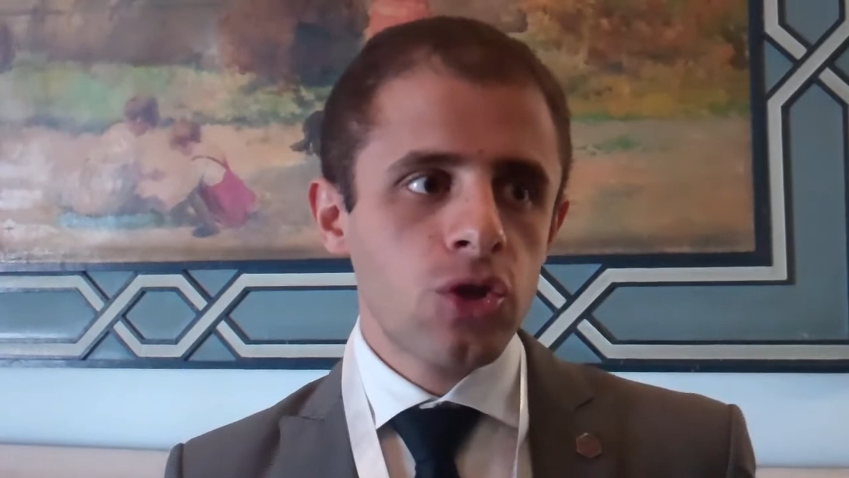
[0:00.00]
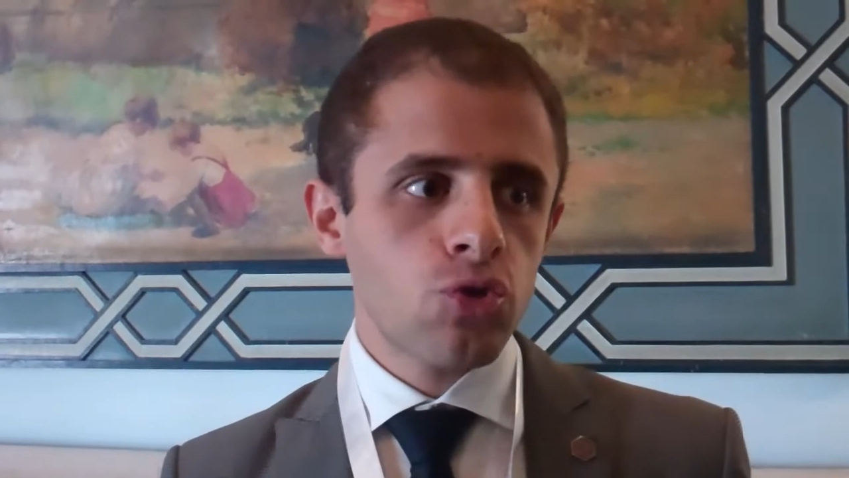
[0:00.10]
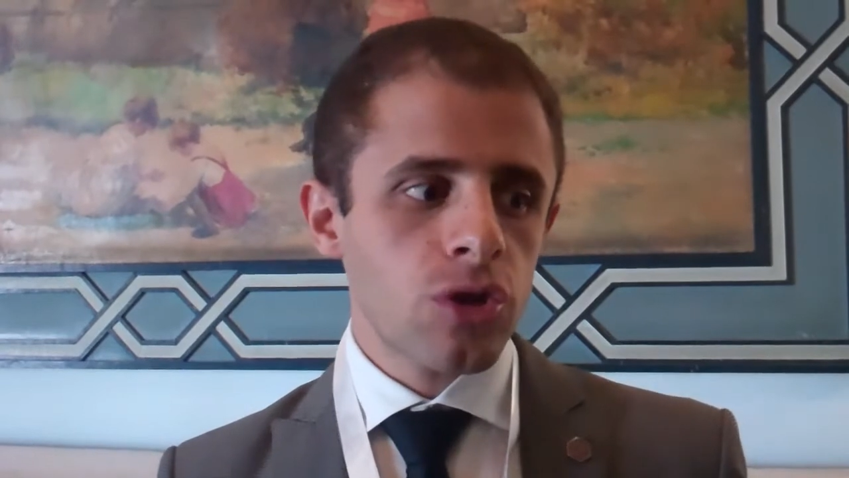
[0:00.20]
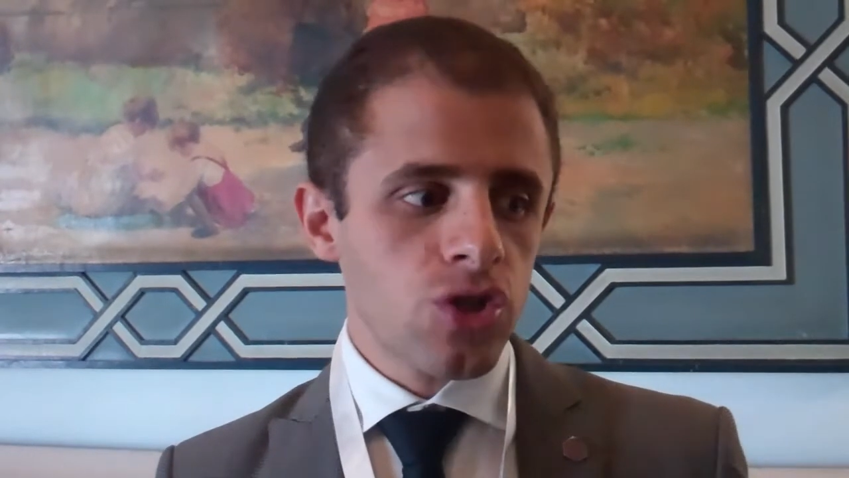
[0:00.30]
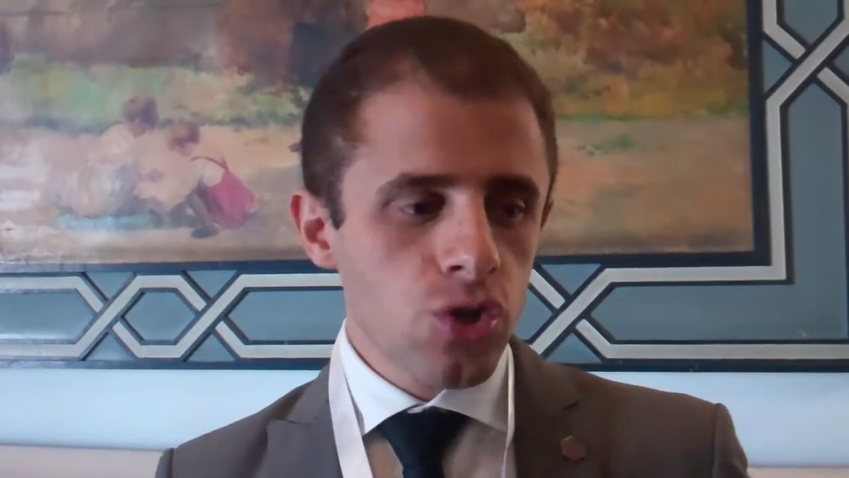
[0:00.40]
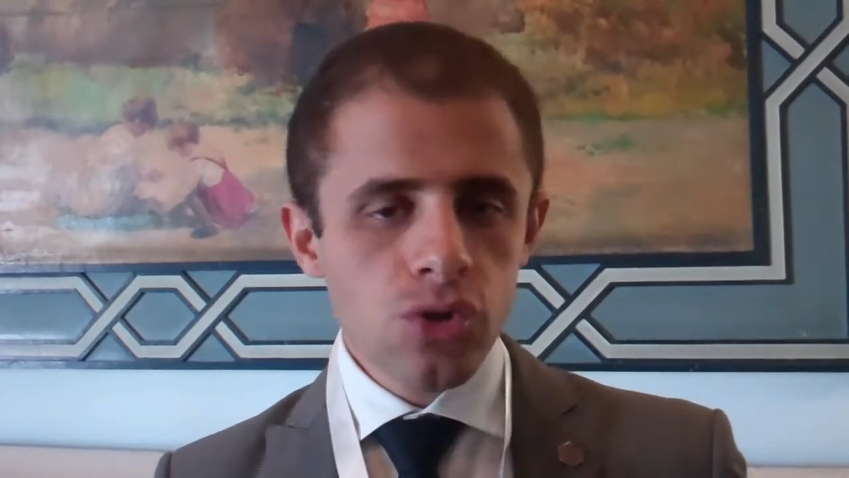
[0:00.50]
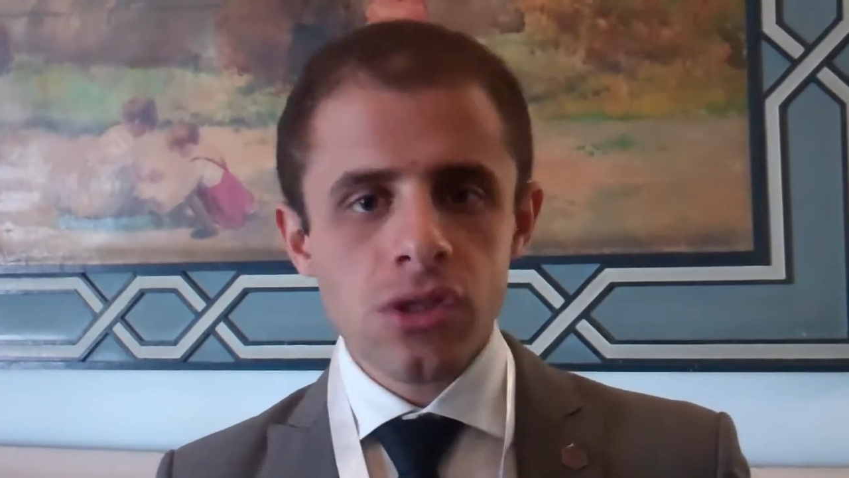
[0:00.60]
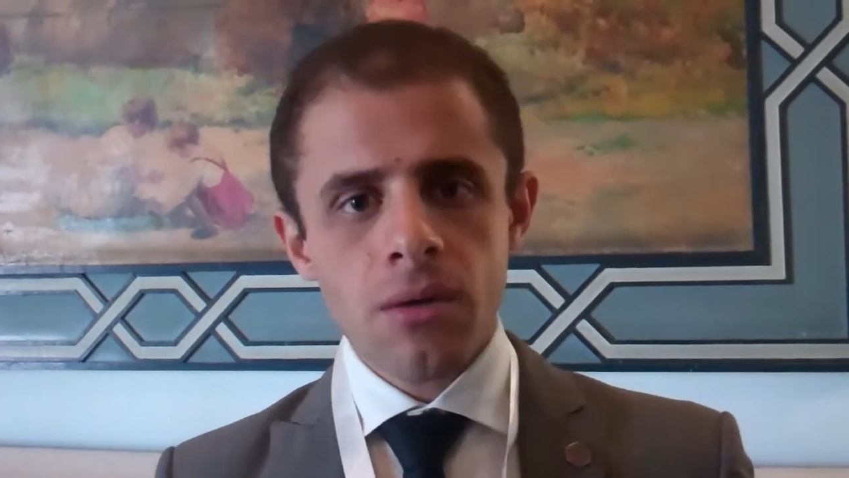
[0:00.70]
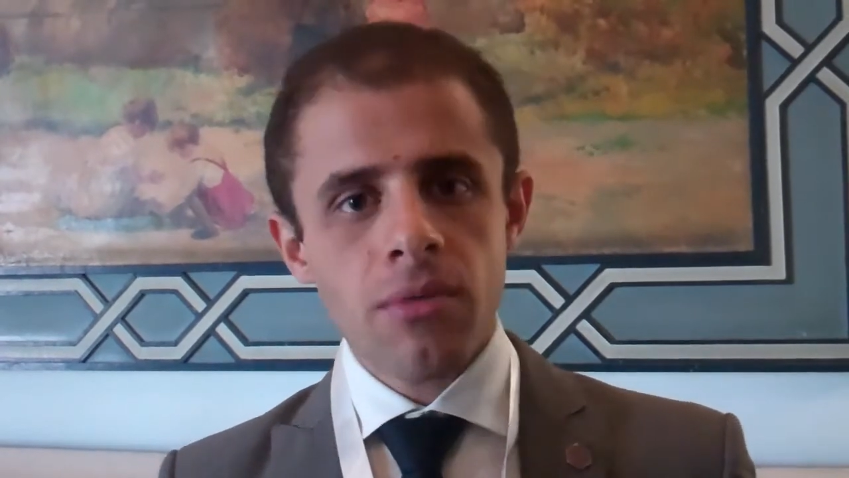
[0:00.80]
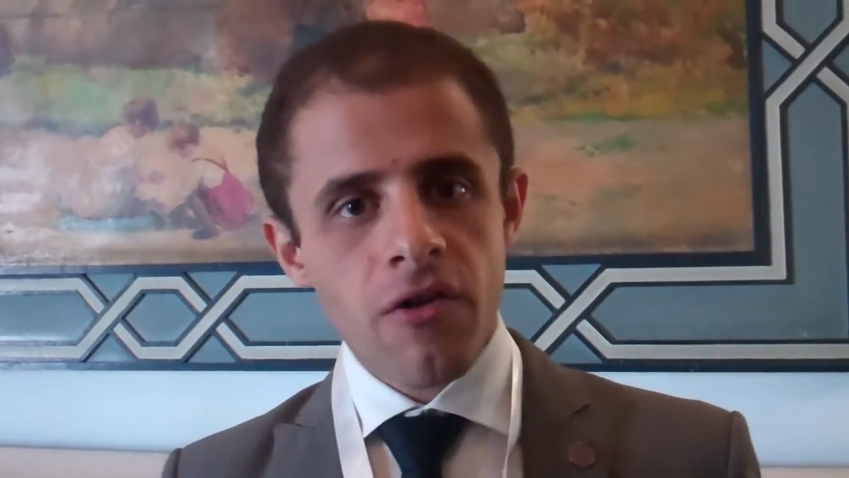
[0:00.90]
to reduce
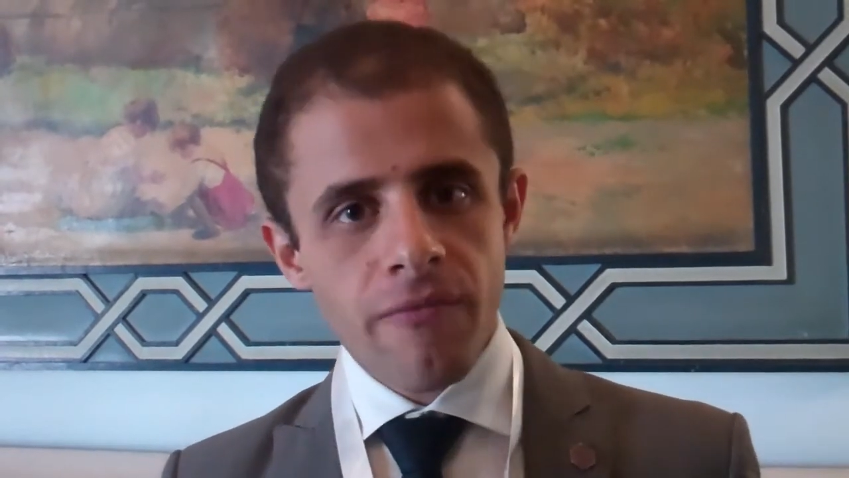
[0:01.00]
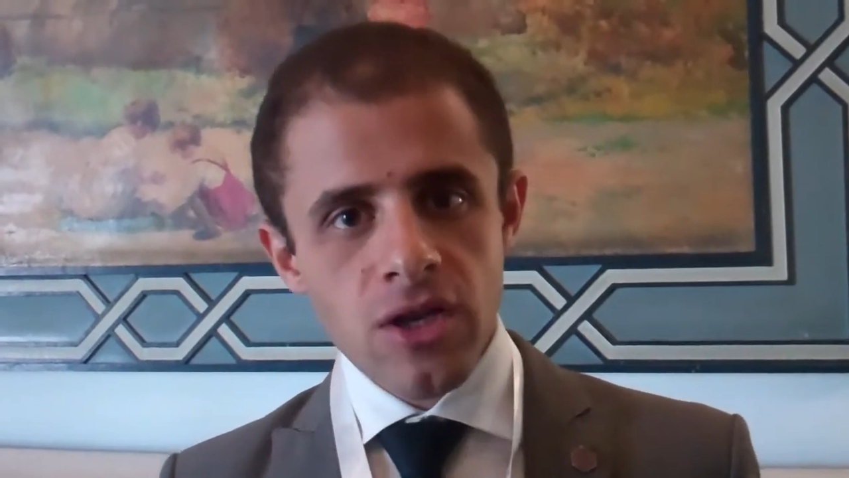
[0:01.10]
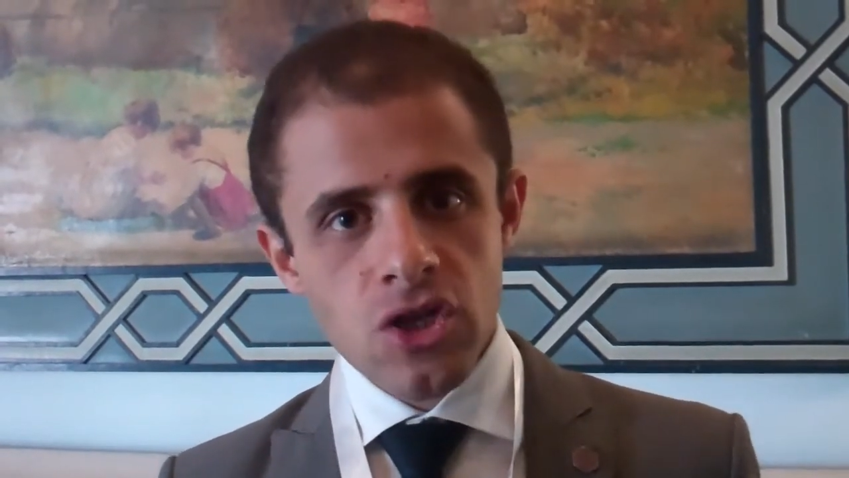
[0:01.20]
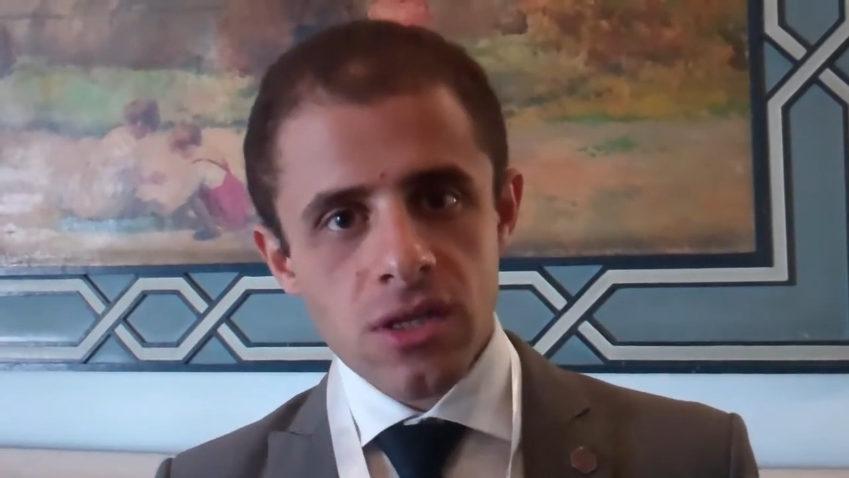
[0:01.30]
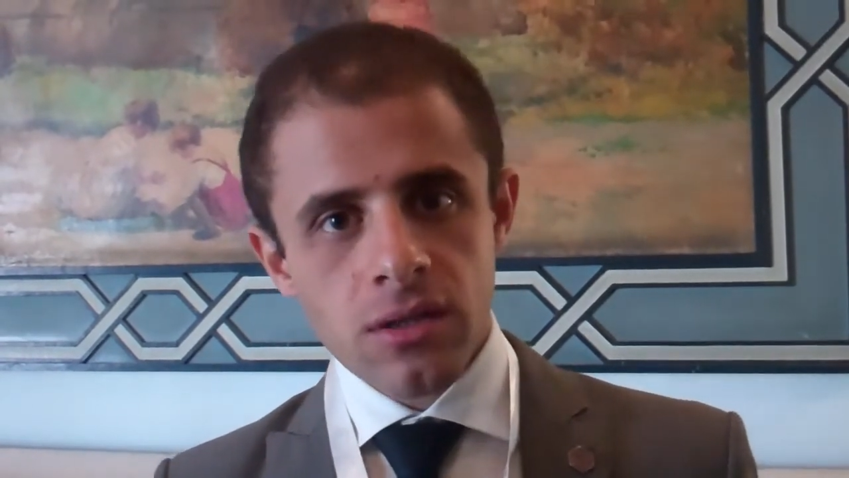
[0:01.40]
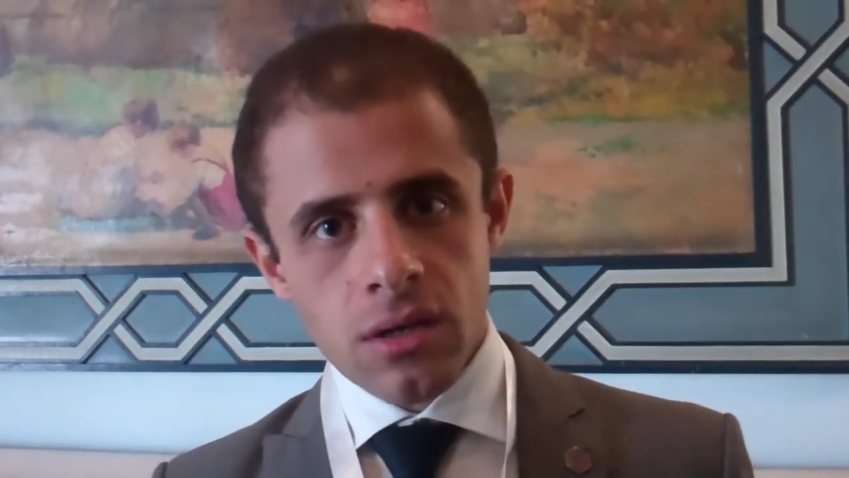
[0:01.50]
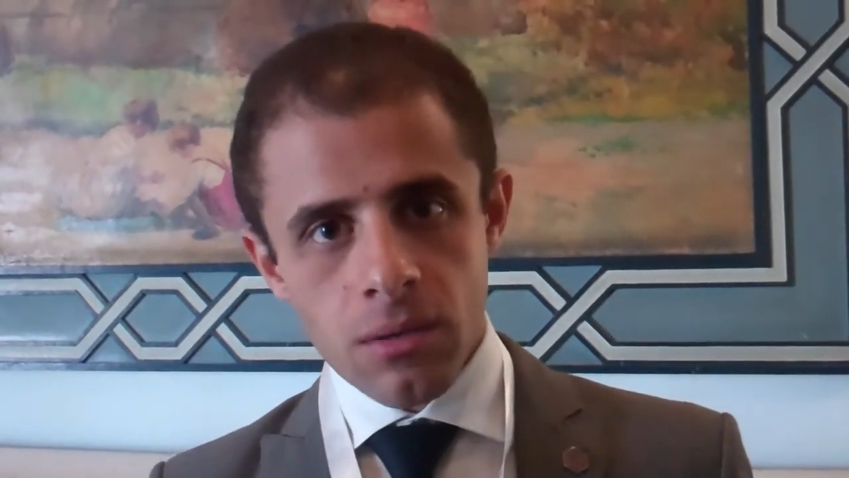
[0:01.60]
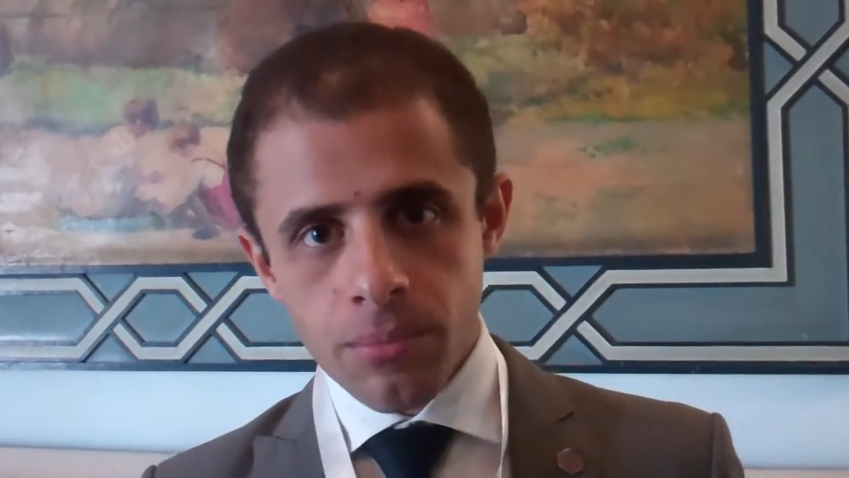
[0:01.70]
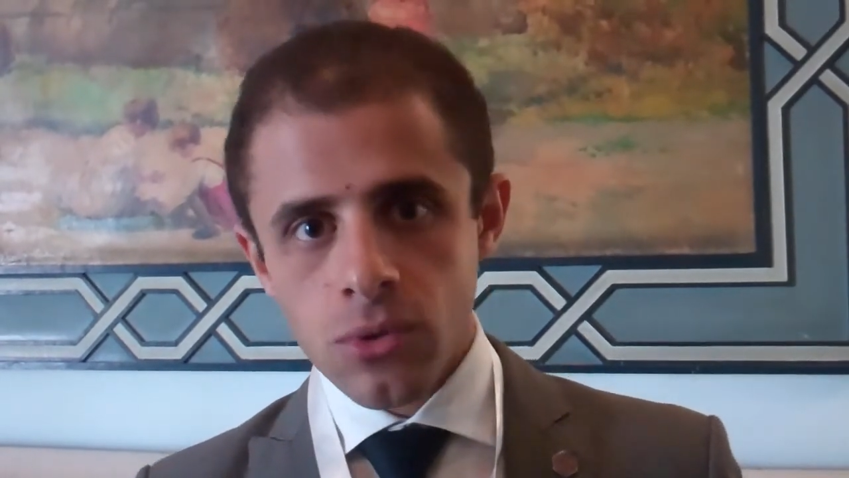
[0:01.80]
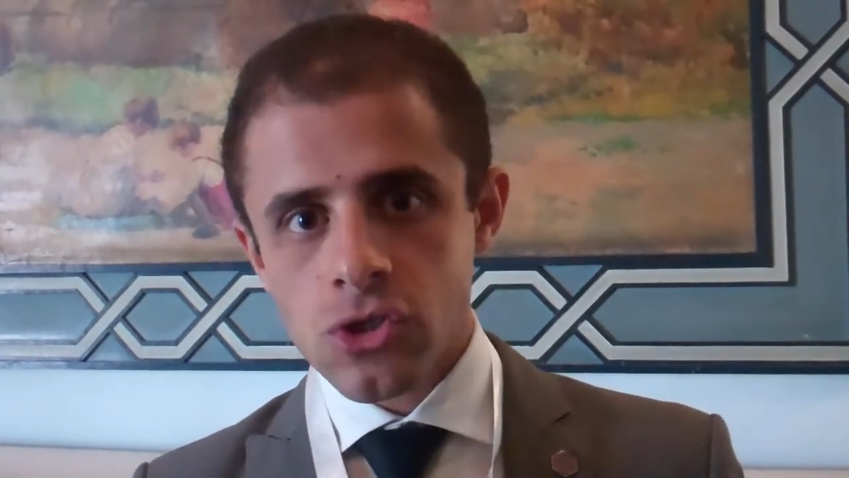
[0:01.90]
the number of measures that are
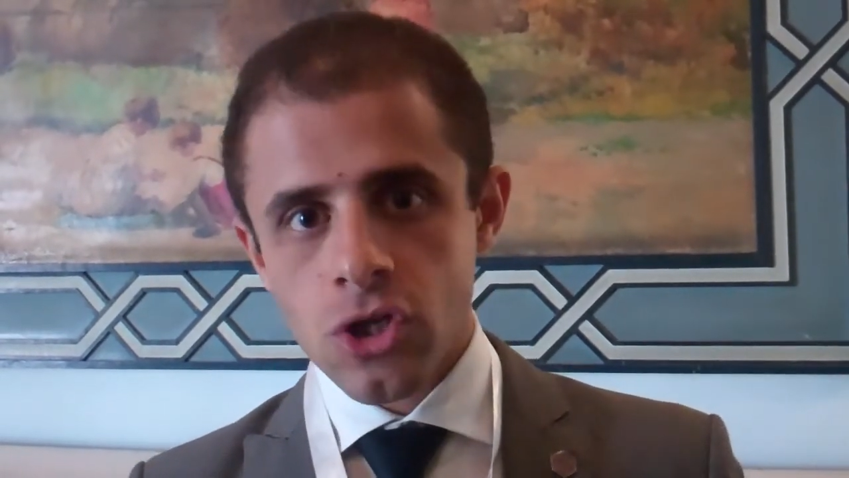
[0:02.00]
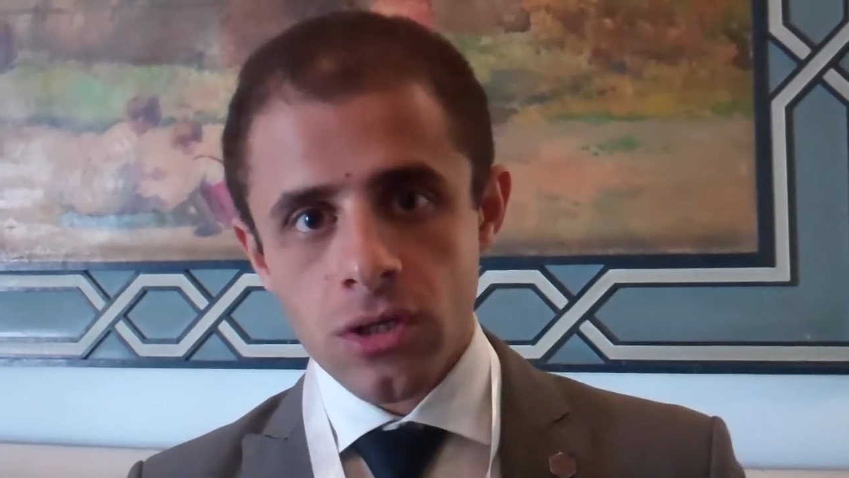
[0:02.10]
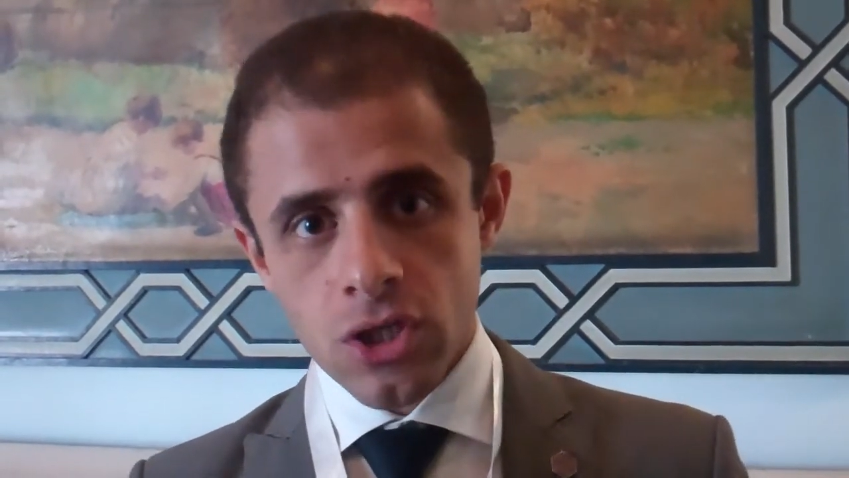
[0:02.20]
imposed on